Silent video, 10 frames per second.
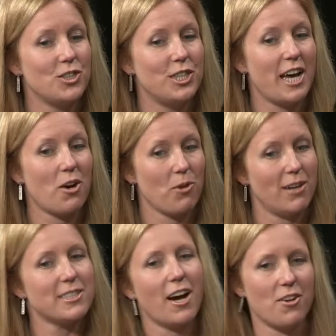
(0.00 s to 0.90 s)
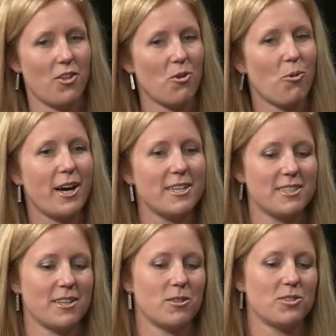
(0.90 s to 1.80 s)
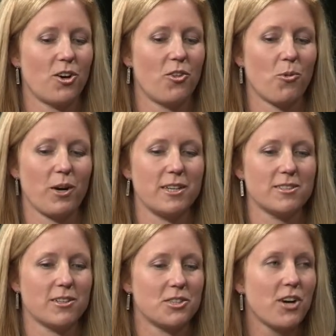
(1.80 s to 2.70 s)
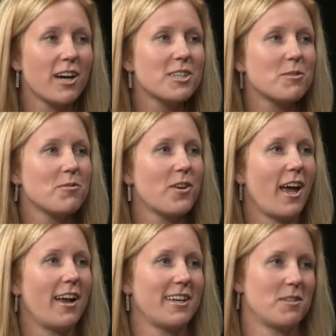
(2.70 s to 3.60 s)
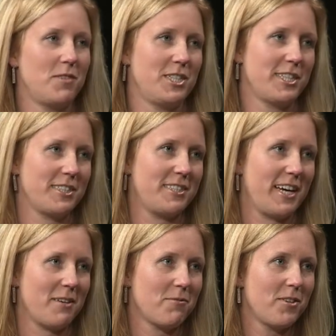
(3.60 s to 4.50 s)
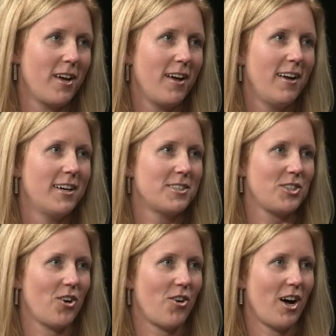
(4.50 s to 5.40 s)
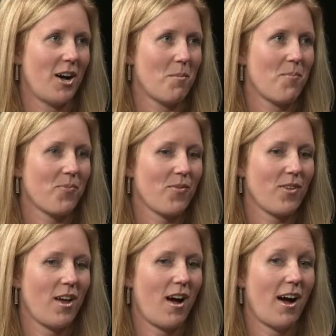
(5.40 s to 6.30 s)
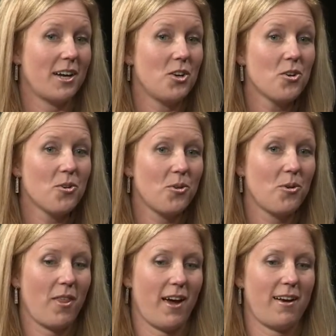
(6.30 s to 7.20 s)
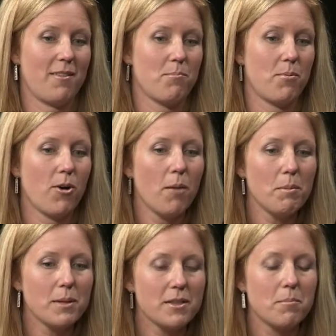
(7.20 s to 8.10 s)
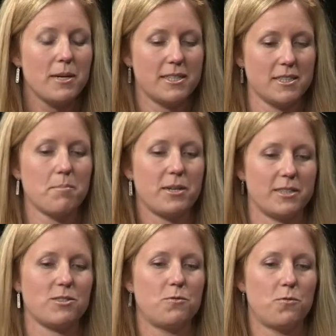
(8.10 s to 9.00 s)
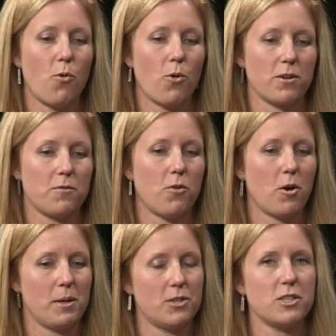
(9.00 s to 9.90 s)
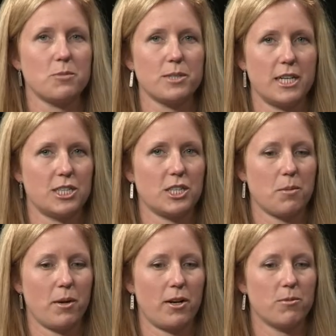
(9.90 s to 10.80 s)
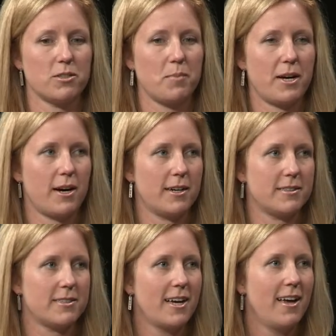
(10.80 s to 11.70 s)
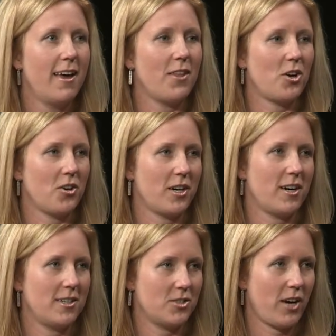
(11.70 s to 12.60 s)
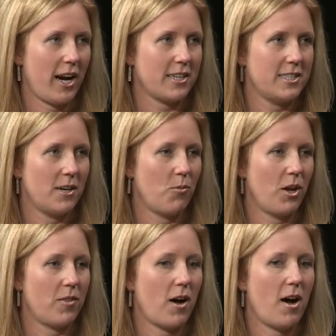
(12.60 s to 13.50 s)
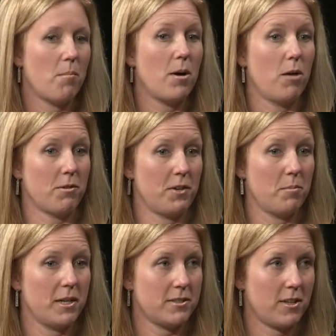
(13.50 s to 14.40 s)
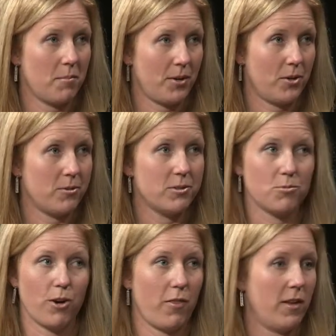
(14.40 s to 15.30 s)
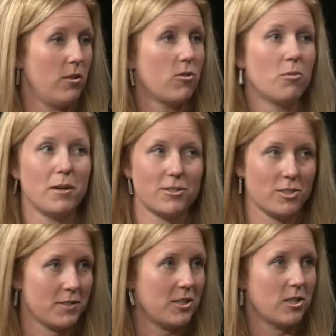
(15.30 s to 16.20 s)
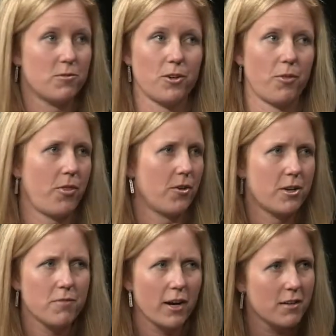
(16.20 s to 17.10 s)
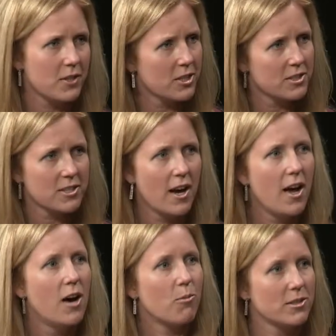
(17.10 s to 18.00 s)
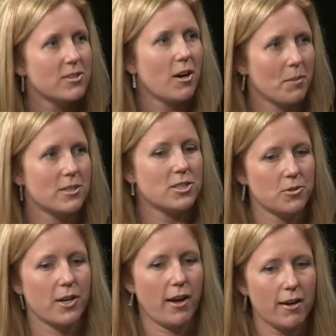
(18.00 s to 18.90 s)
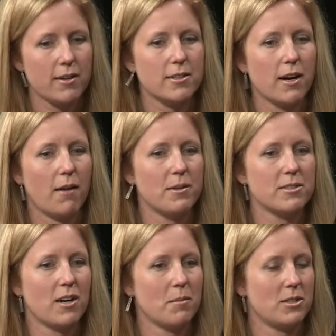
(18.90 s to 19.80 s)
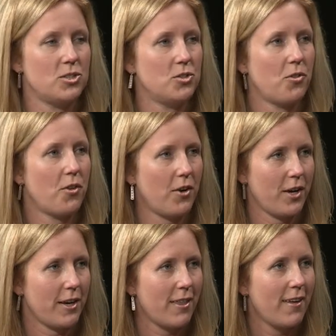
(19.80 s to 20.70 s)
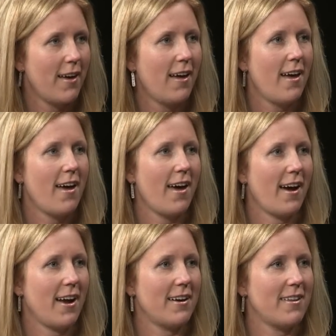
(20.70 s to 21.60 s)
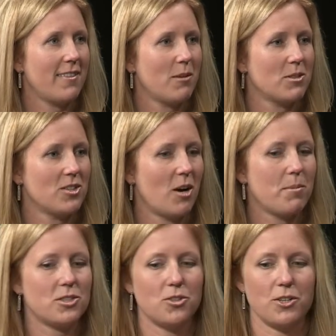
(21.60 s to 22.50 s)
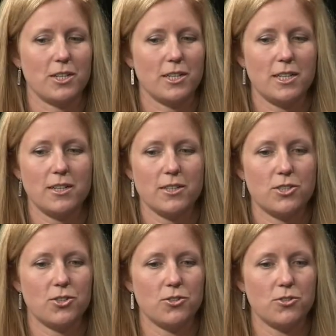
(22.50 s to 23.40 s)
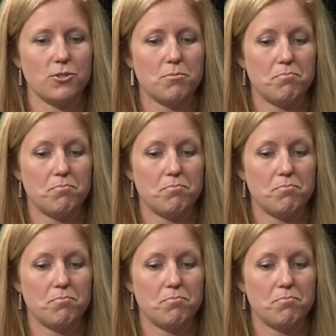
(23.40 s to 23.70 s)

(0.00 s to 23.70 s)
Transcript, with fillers: get around town other ways, and that those other ways are attractive and convenient and safe. Mm -hmm. So um, I knew that probably the biggest impetus for forming a transportation committee was because the current contract with uh, Paul Revere Bus Company, who has run the local bus service here for 35 years, yes. was coming to an end uh, right. uh, this coming June 30th, mm -hmm. and that that was an opportunity to